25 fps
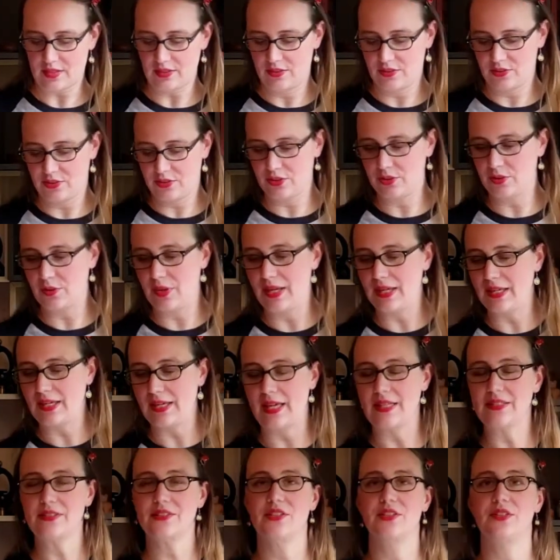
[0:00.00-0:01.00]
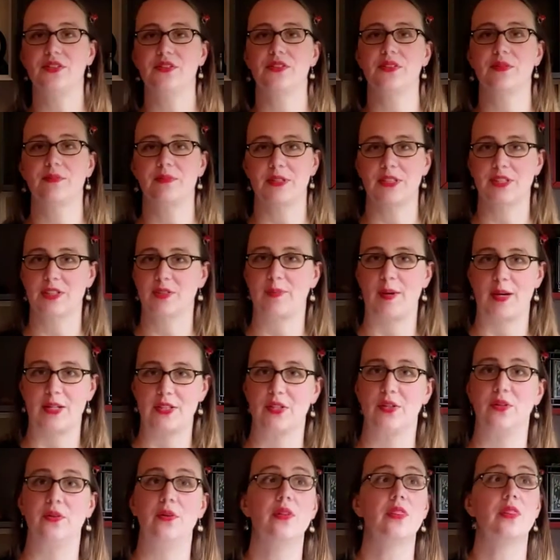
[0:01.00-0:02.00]
So ink has to do something
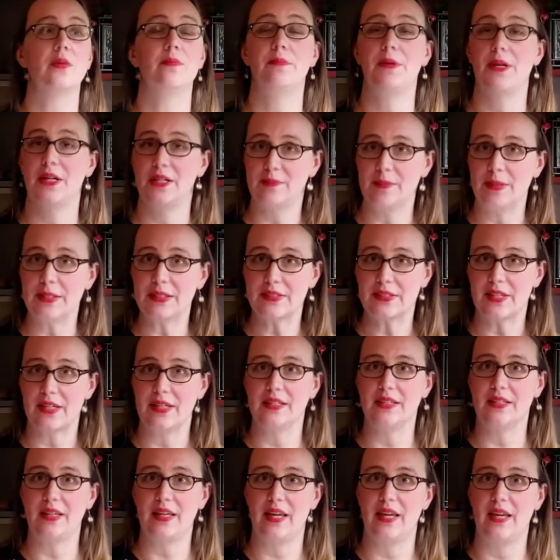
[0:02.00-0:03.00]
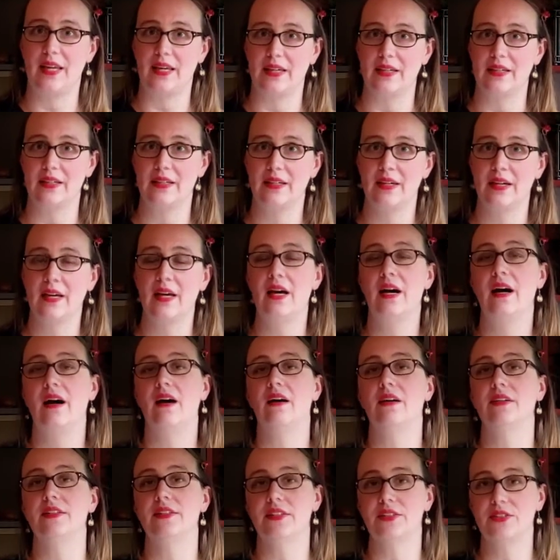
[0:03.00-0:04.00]
special. The pigments in ink
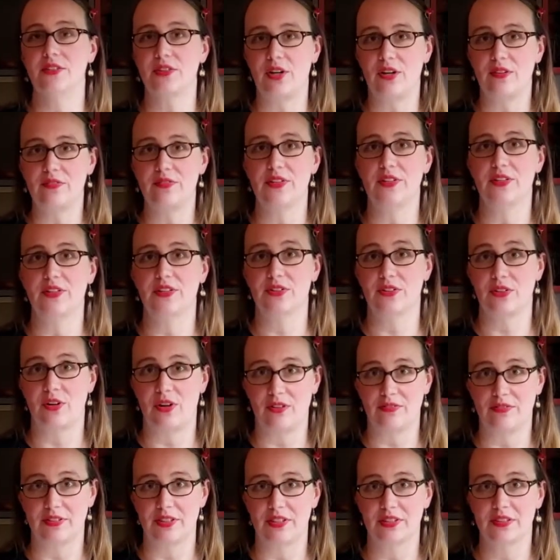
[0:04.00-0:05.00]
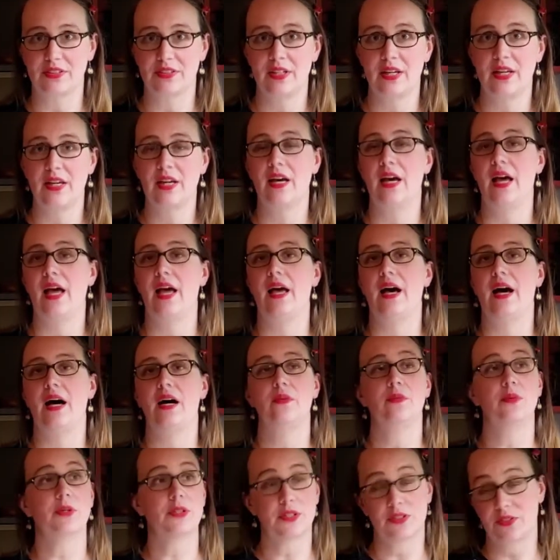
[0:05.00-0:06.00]
are dissolved in a solvent.
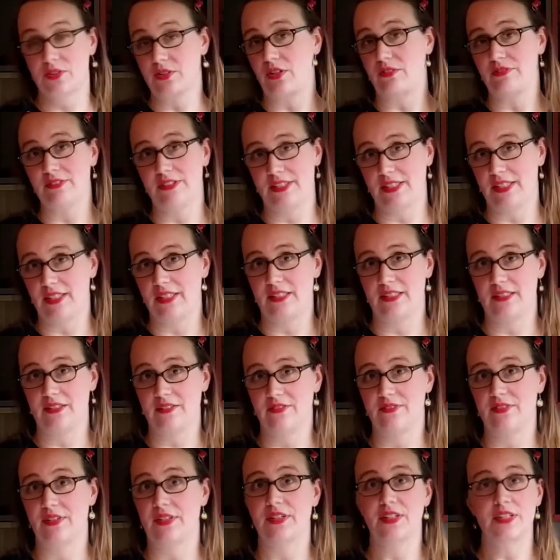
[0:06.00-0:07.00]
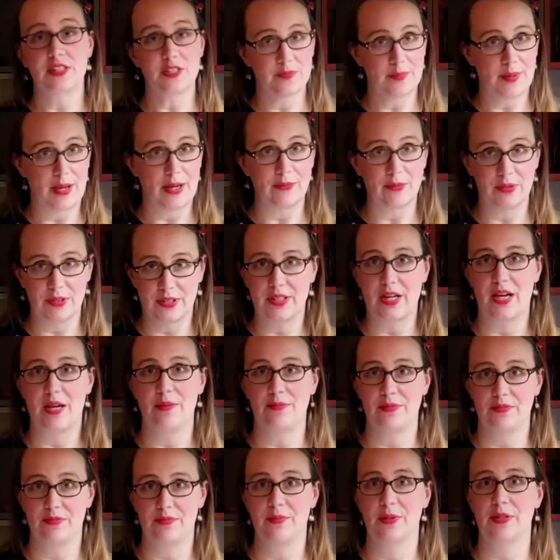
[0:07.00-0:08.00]
What the solvent is varies by what
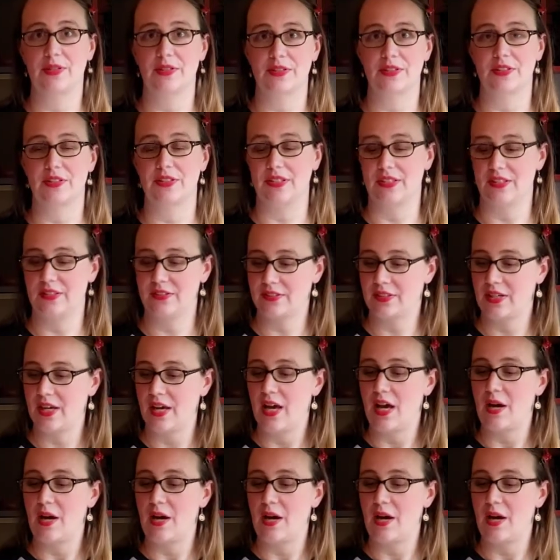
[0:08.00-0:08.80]
type of marker it is.